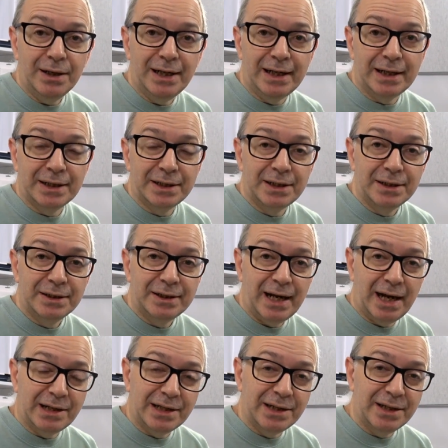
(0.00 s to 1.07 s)
links
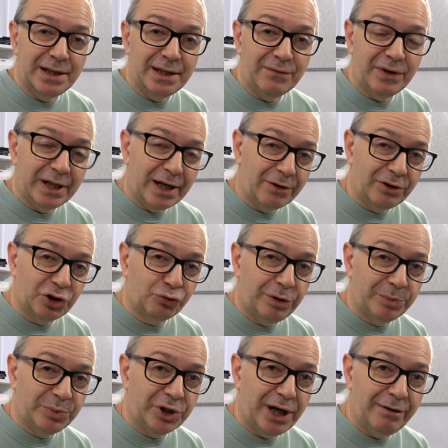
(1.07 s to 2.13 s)
down in the video
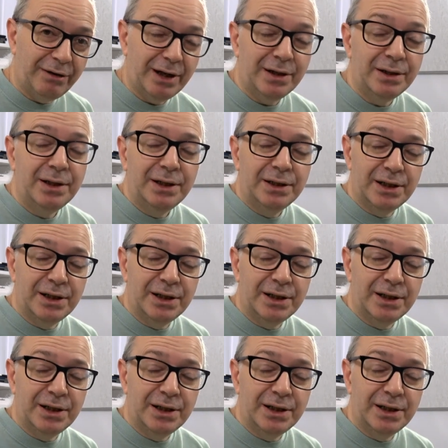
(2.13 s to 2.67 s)
description area.